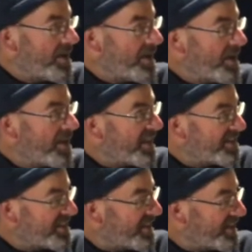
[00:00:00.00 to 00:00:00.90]
And that's
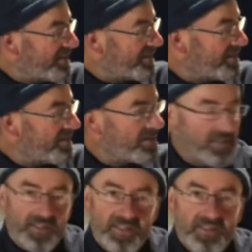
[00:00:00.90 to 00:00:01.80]
it,
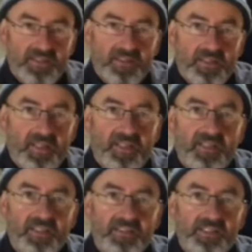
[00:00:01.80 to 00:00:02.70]
guys. I think
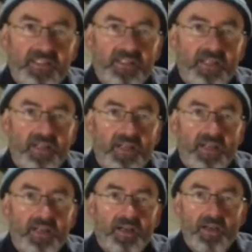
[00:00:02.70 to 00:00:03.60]
that's it.
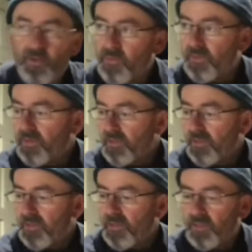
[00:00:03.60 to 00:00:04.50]
I hope
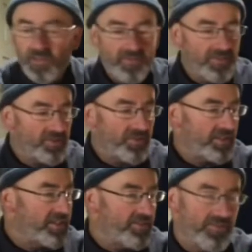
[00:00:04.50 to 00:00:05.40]
you've enjoyed the
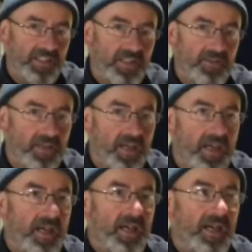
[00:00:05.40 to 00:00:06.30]
little video,
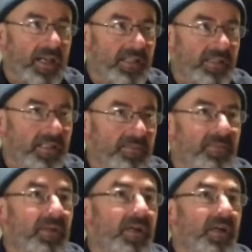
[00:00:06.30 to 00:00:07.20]
and
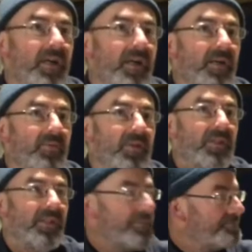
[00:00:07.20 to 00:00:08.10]
I will